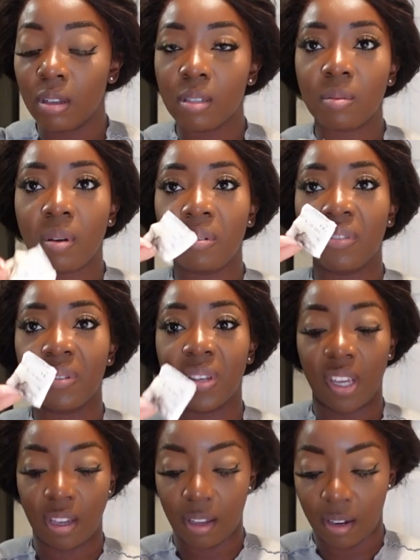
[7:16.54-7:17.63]
It's probably from
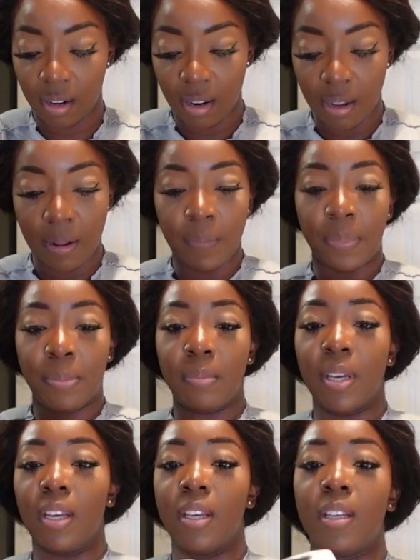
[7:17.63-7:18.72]
that.
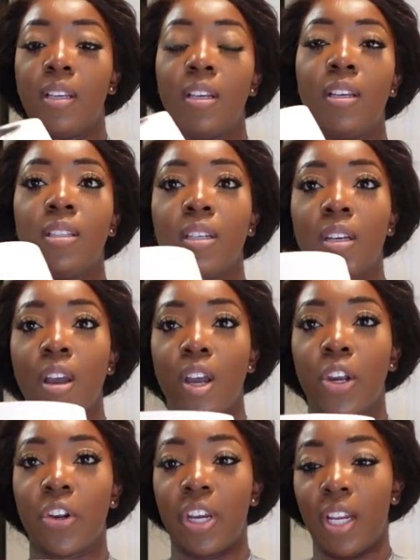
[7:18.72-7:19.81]
But it's a
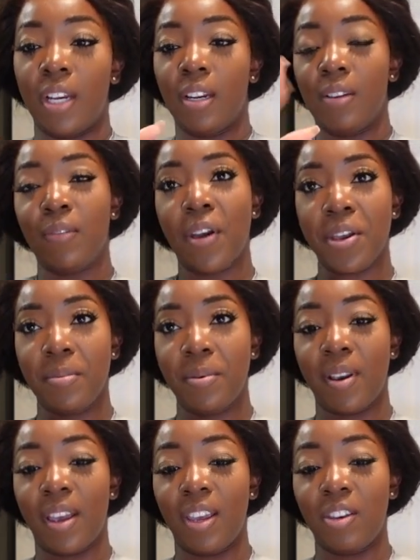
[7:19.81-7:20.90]
concrete fire
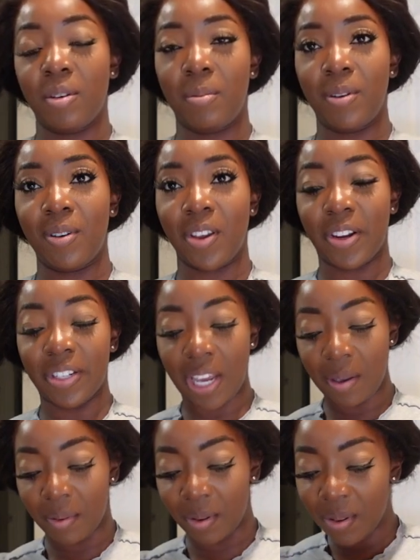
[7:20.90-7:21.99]
pit, and you can put it on your
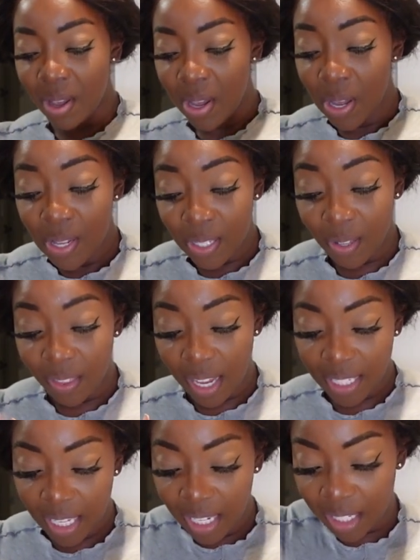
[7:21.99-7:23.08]
table. So
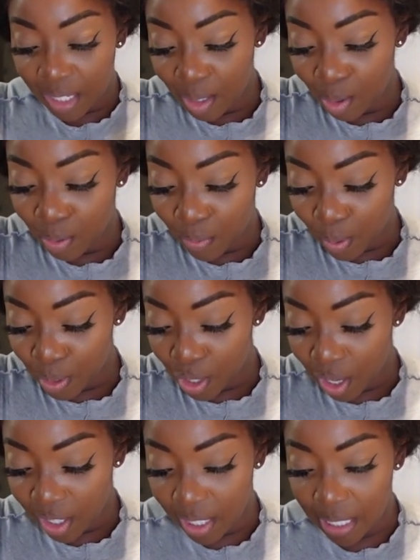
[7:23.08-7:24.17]
that's hella cute. Of course, y'all
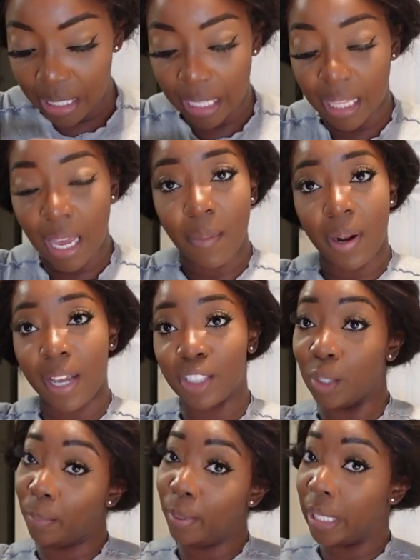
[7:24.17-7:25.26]
are going to see that when I
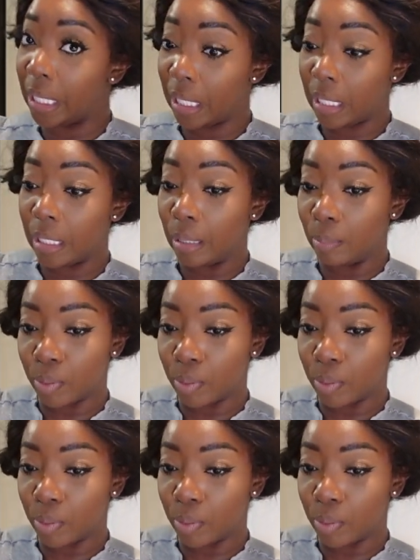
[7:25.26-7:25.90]
actually put it up.